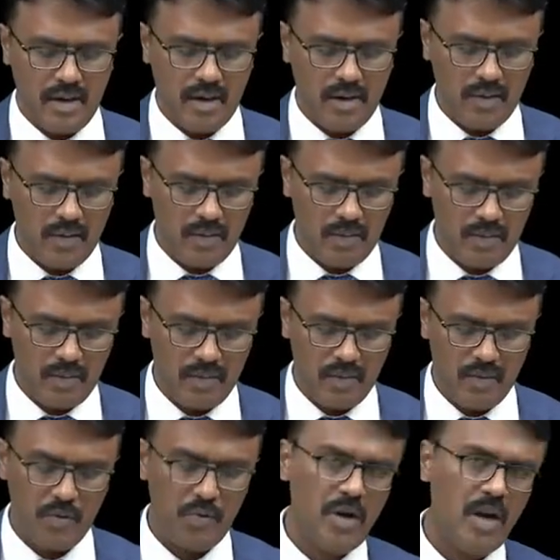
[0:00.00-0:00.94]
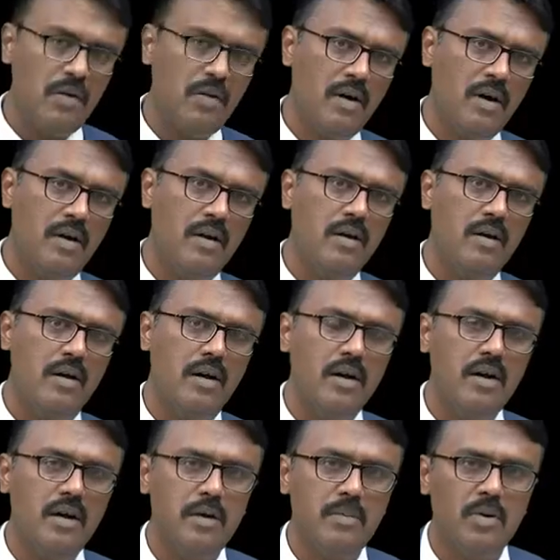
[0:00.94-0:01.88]
Now, you have
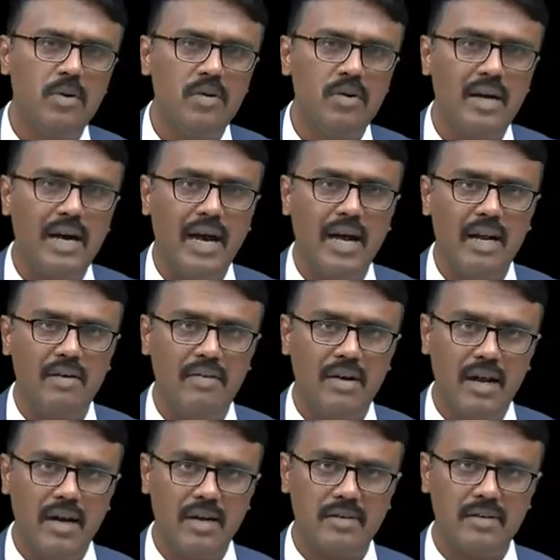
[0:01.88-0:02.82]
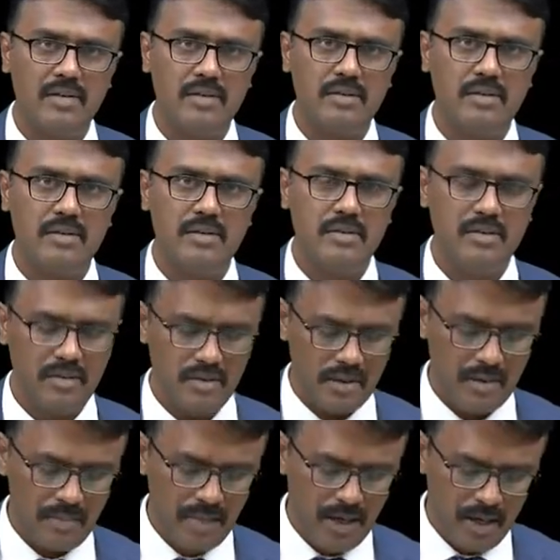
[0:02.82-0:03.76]
heard about anaphylaxis.
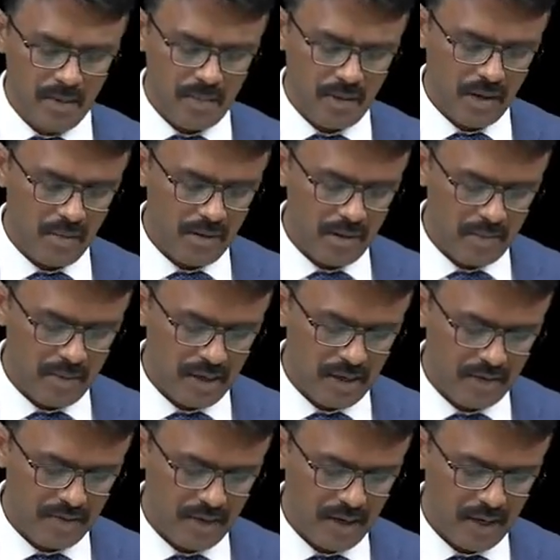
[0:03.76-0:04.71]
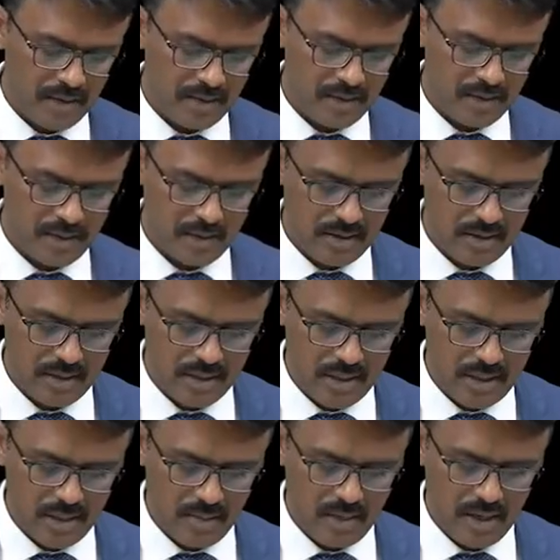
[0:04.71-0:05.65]
The main problem in anaphylaxis is
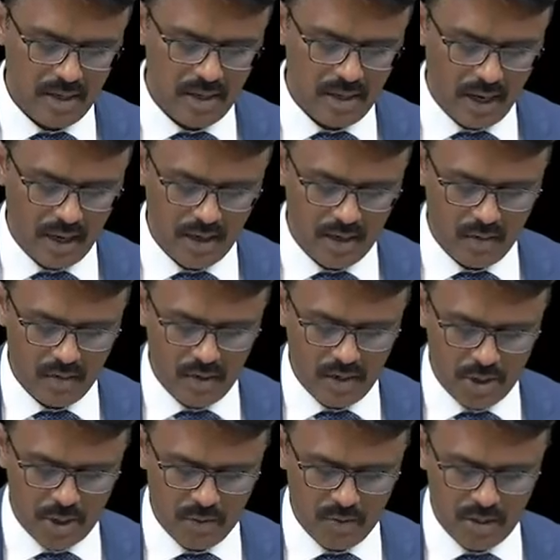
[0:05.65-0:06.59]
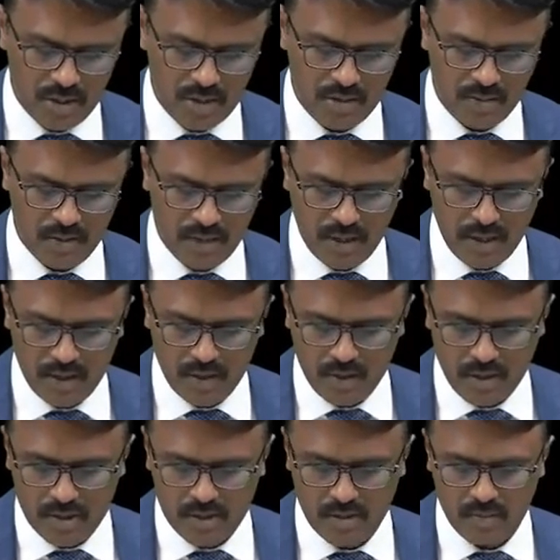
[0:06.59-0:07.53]
histamine acting on H1 receptor and
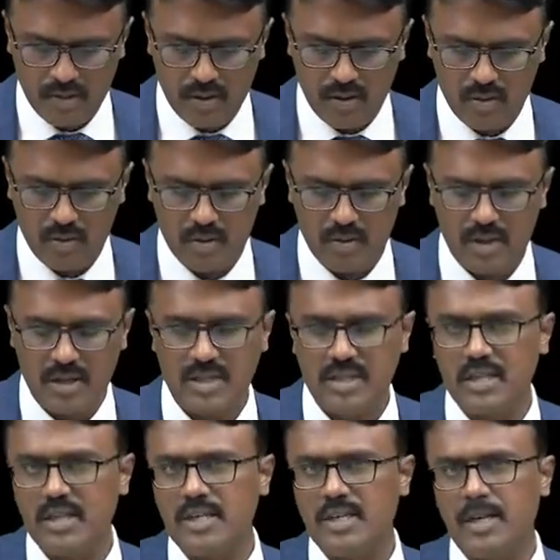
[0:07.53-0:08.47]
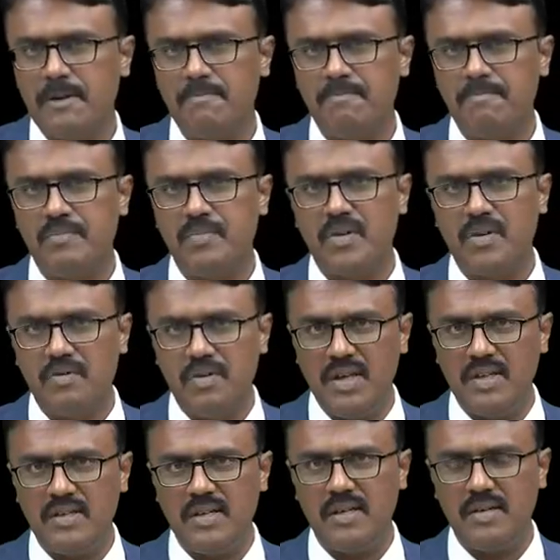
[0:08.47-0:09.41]
causing bronchoconstriction,
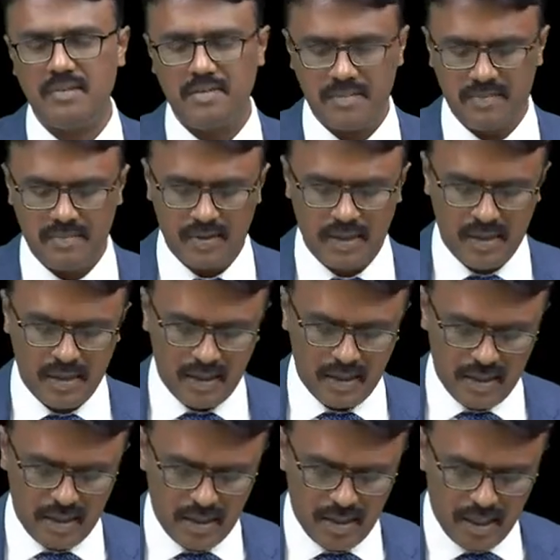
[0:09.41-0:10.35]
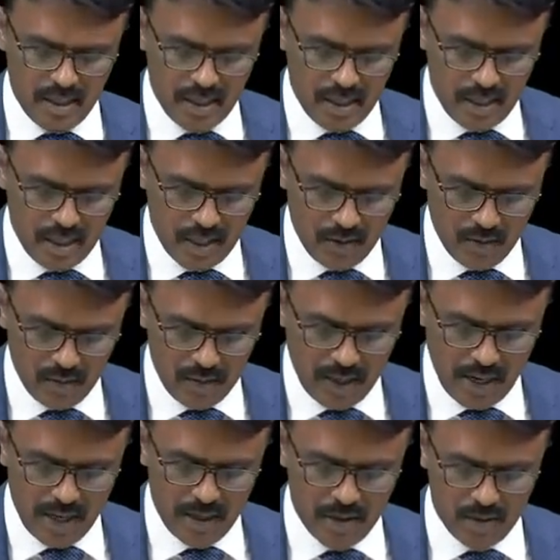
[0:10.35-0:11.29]
wheezing. Now,
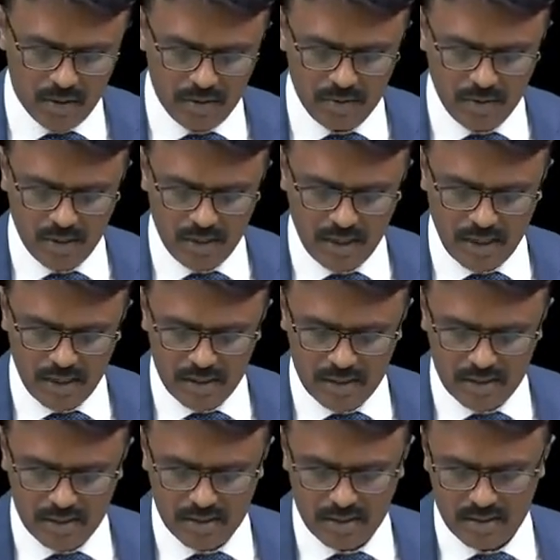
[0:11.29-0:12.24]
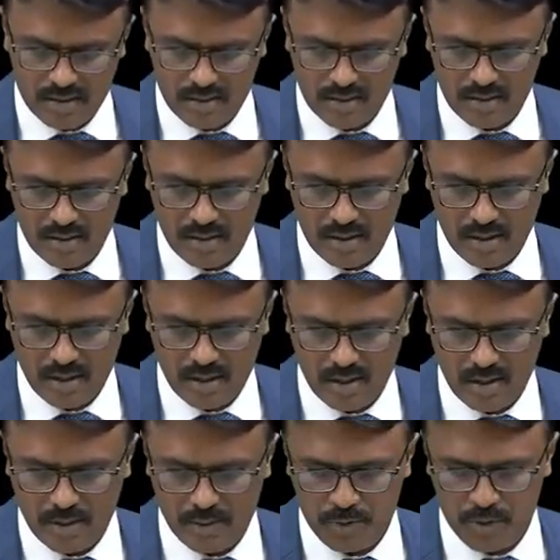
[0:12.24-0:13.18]
the antidote for that, the
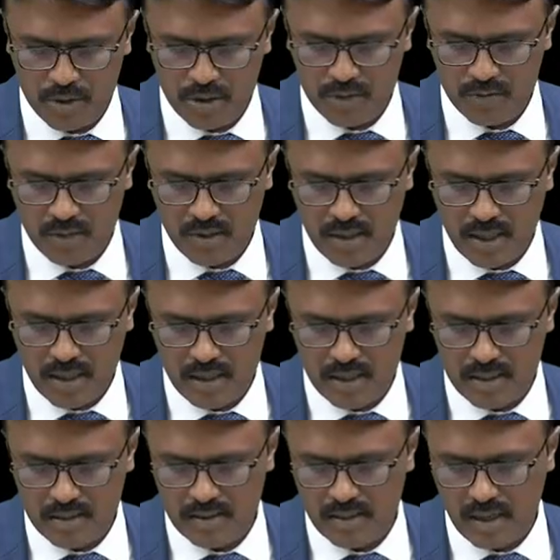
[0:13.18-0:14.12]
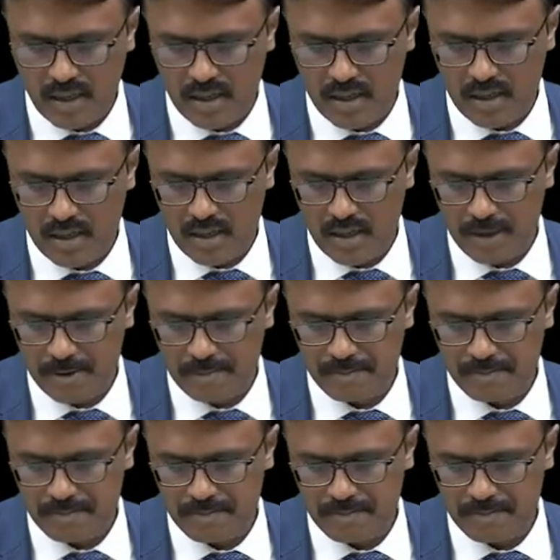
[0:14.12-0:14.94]
drug of choice for that is adrenaline.